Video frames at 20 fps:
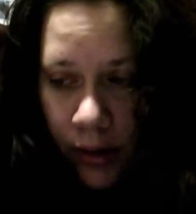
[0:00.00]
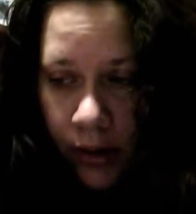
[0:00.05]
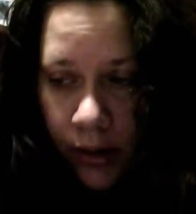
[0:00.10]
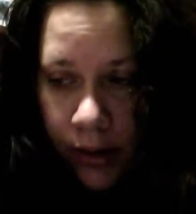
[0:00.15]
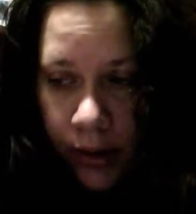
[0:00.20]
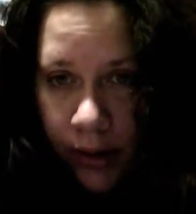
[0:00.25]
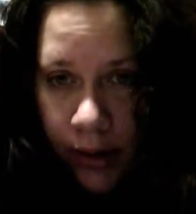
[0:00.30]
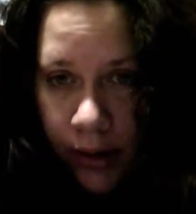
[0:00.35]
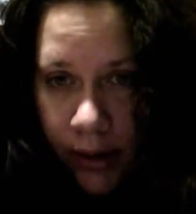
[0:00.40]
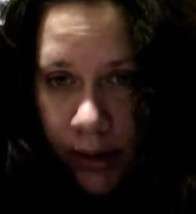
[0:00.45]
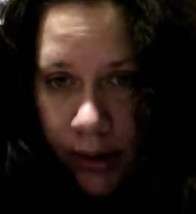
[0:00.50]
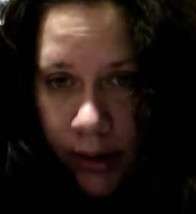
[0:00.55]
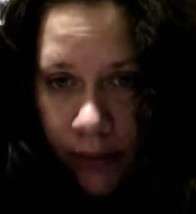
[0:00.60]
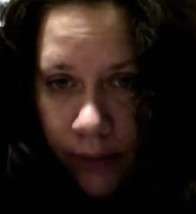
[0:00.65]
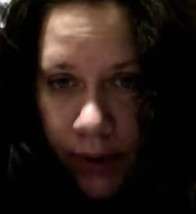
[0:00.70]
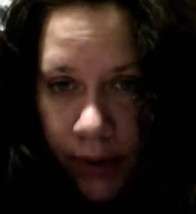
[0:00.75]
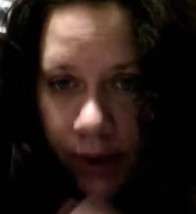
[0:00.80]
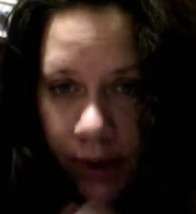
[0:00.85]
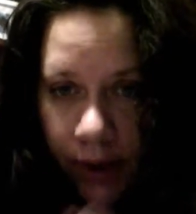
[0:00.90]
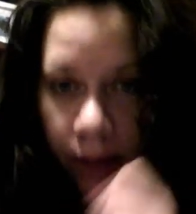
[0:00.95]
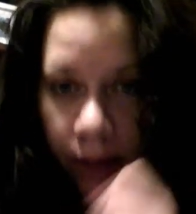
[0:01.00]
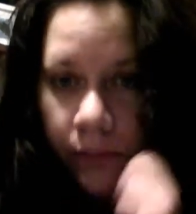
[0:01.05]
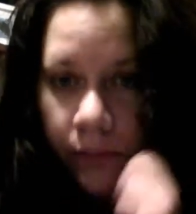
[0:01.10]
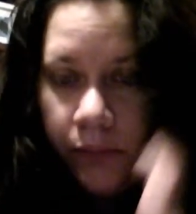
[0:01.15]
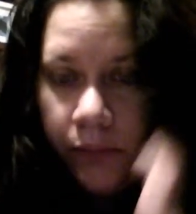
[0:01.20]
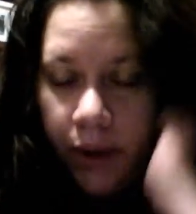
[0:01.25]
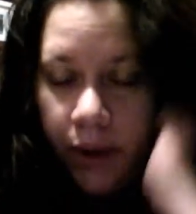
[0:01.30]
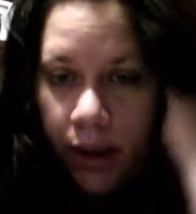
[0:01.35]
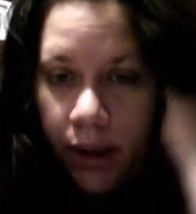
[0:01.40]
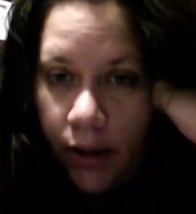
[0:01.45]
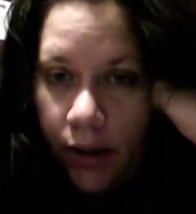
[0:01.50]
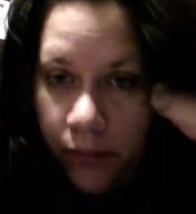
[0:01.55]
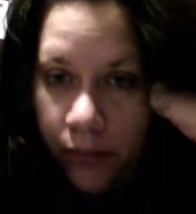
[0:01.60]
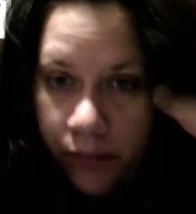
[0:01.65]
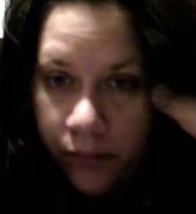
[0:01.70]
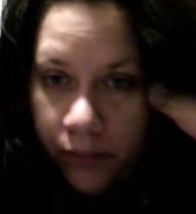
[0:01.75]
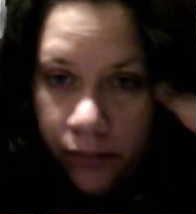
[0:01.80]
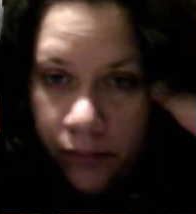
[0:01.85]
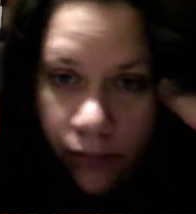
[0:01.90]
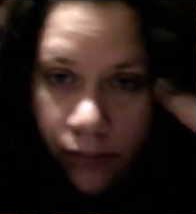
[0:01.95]
6:17
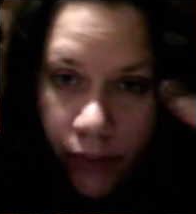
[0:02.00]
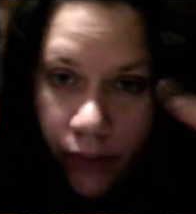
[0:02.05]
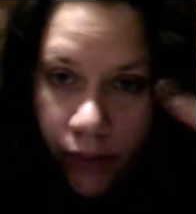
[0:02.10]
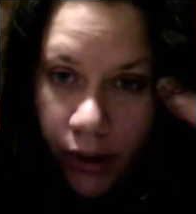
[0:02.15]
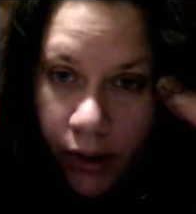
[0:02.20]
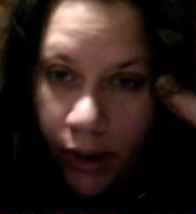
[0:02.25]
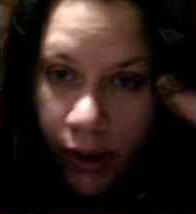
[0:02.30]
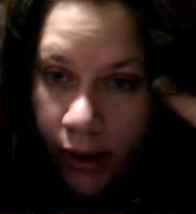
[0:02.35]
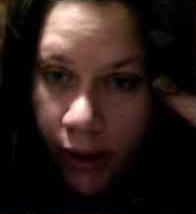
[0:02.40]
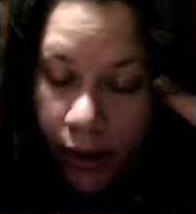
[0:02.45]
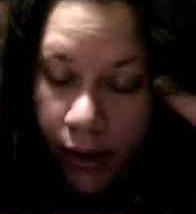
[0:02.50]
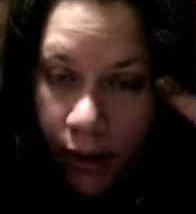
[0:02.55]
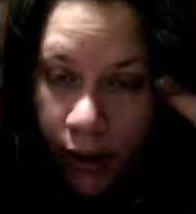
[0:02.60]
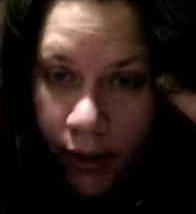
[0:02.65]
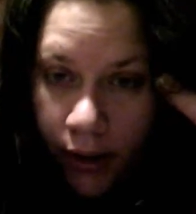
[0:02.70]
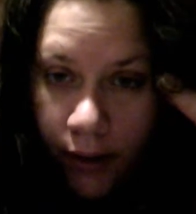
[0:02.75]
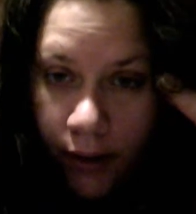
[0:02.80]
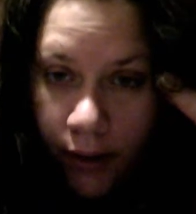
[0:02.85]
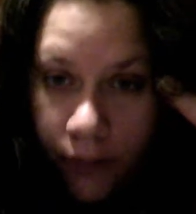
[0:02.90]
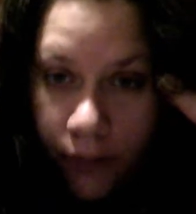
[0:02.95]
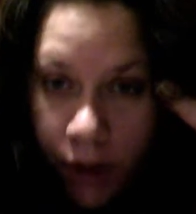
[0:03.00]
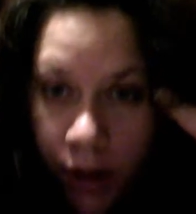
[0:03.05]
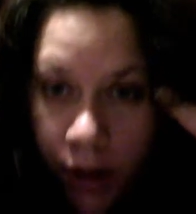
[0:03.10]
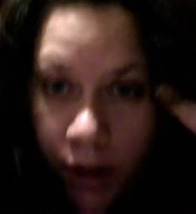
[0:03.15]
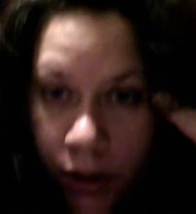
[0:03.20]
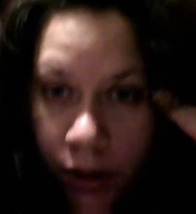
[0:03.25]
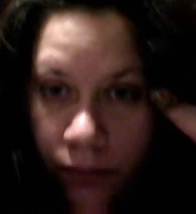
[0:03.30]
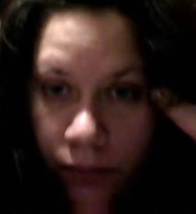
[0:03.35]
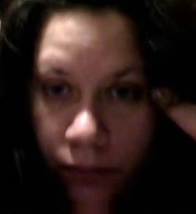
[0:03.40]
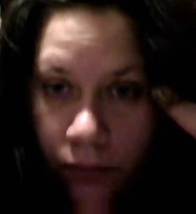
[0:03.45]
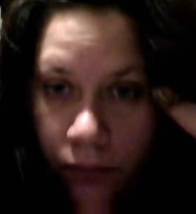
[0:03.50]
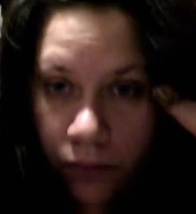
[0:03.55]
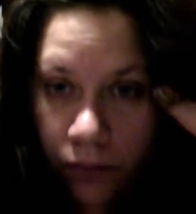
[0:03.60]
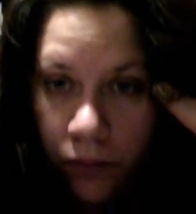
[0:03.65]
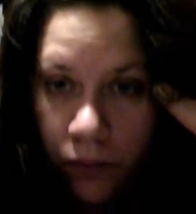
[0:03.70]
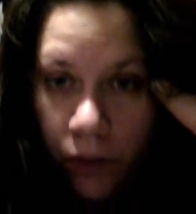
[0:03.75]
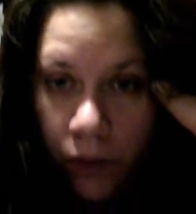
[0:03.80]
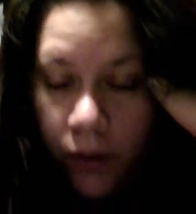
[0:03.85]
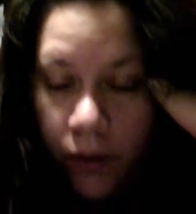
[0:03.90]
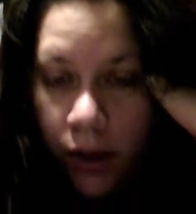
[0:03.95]
p.m. And yeah, I've just
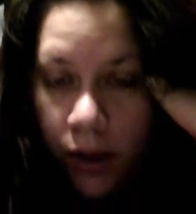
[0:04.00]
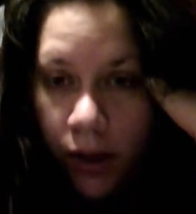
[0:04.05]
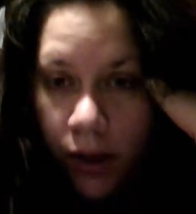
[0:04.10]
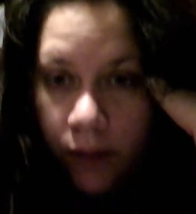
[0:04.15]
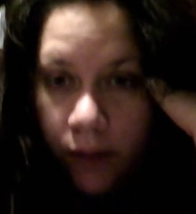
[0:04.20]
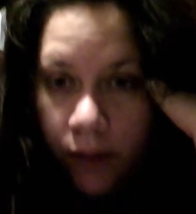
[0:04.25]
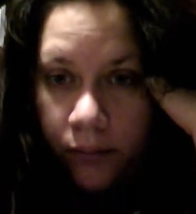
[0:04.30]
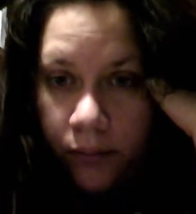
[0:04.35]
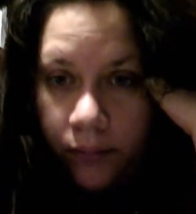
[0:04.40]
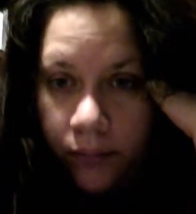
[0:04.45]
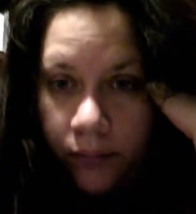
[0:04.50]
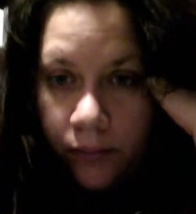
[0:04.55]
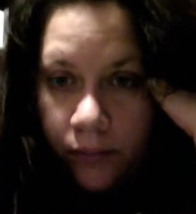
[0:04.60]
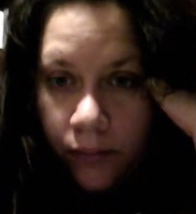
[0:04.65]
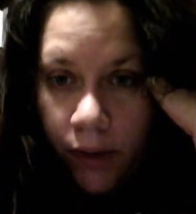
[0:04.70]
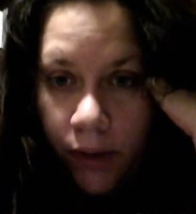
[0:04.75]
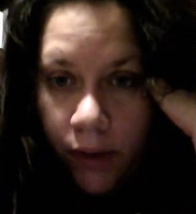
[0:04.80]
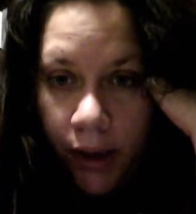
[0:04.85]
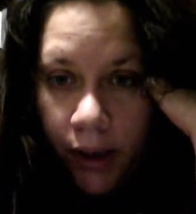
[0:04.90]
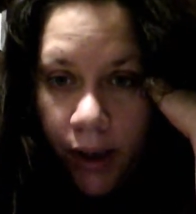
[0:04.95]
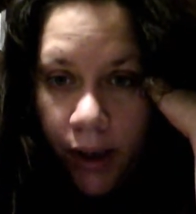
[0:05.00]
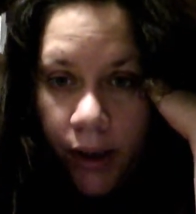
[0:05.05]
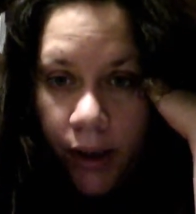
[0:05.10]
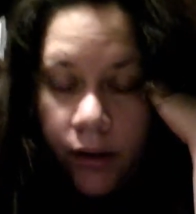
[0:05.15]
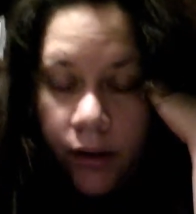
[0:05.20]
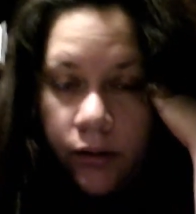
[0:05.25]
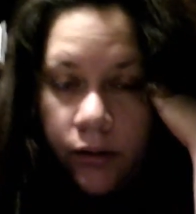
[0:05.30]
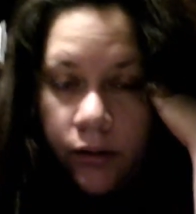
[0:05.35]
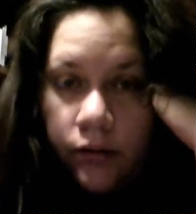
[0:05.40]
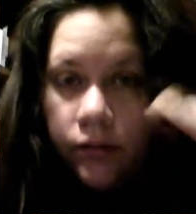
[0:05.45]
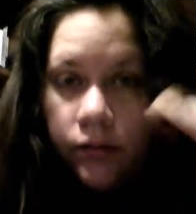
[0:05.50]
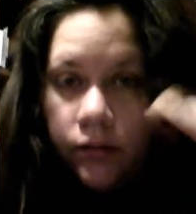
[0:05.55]
woken up again.